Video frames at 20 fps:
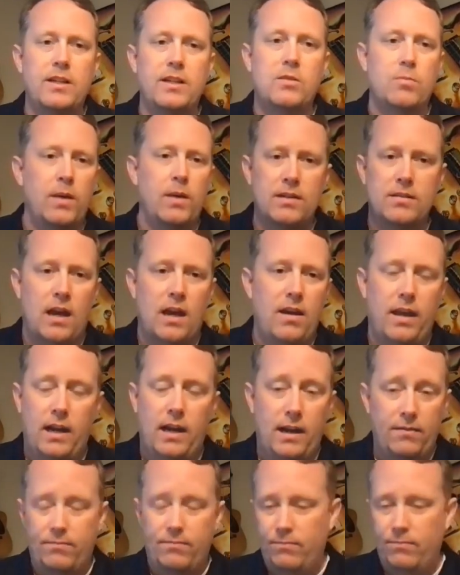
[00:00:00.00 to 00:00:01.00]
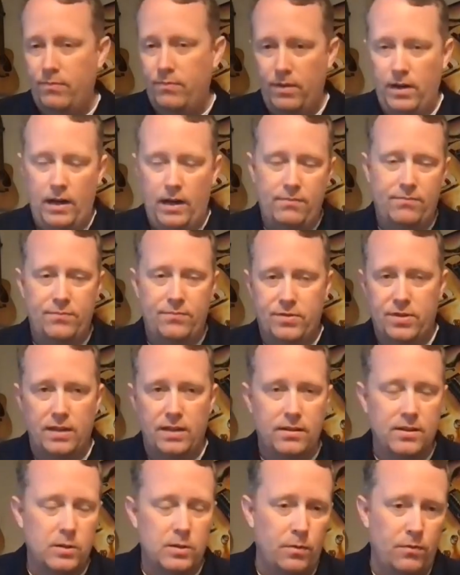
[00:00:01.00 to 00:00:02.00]
gets me is I, and I, I've
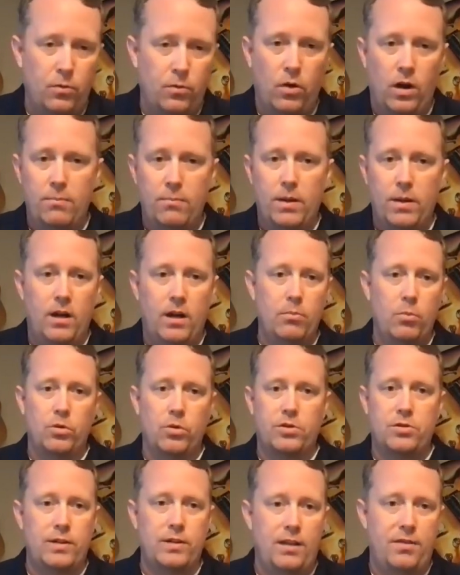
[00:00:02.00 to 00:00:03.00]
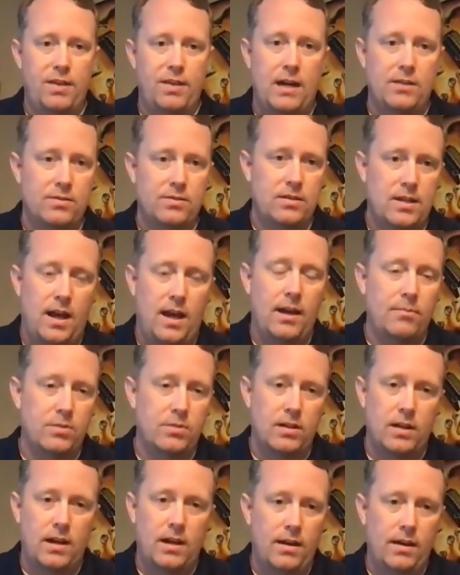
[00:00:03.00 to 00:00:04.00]
said this before, I've been on Moore Street 1,000
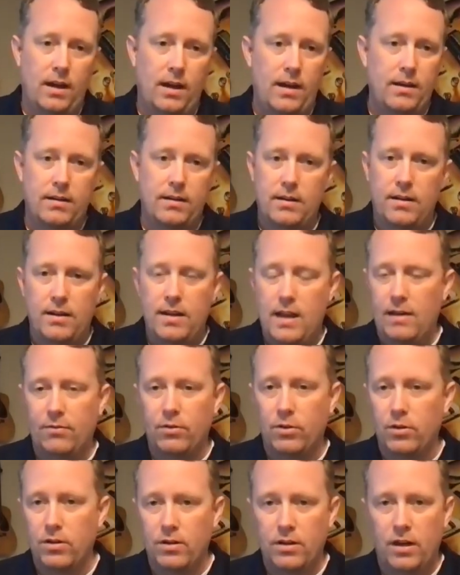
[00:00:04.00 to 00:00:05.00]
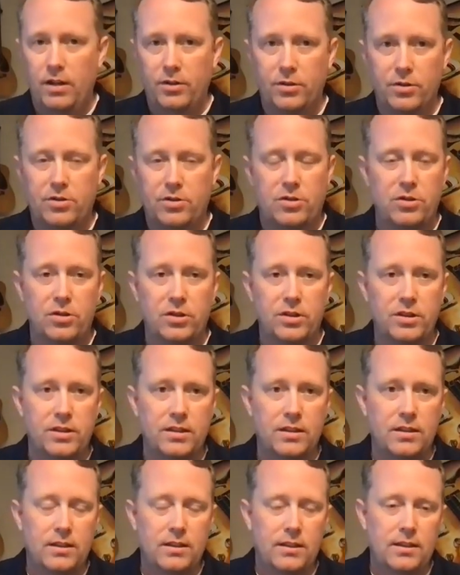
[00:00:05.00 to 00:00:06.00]
times and I never understood
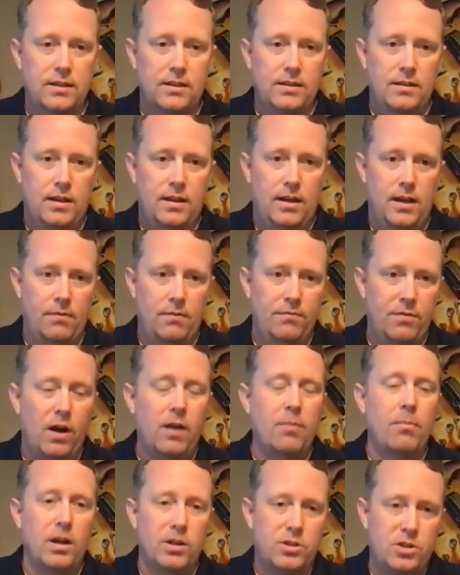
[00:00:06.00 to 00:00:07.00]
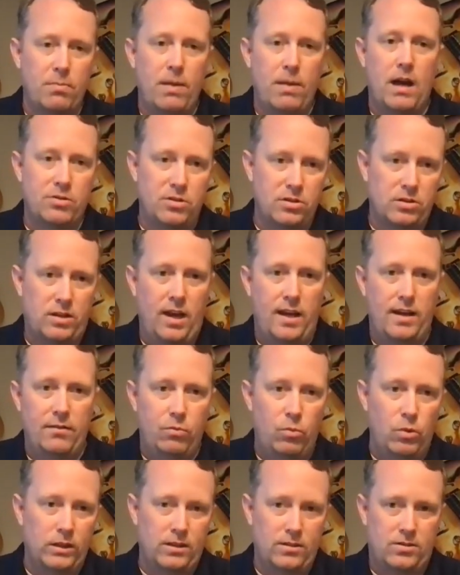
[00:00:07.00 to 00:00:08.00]
very much about just kind of
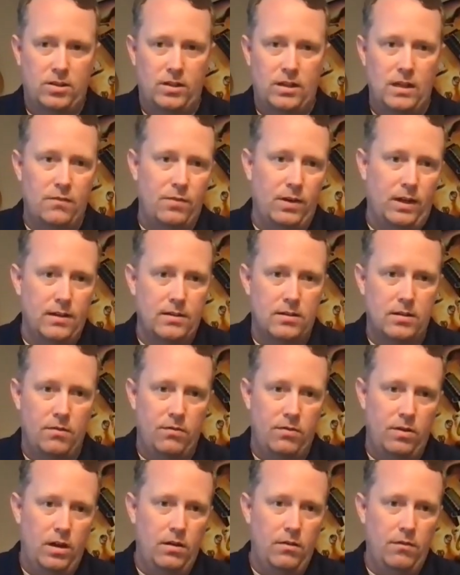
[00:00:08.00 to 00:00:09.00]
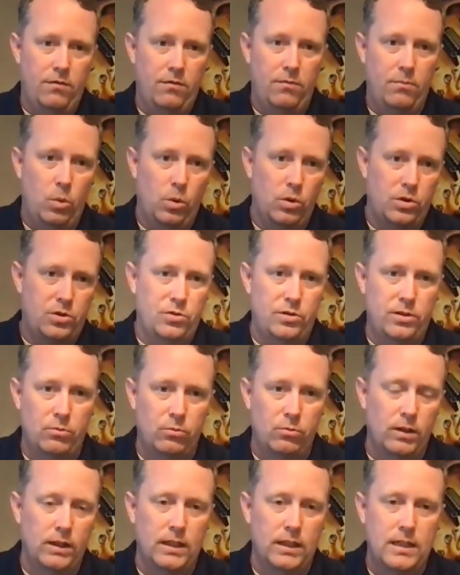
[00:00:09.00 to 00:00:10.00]
what the significance of Moore Street
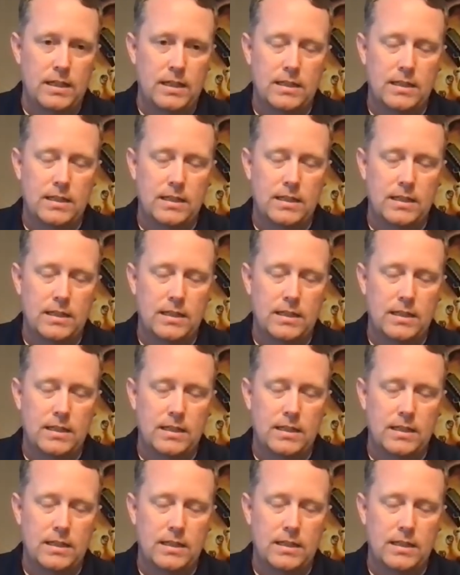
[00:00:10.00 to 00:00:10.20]
really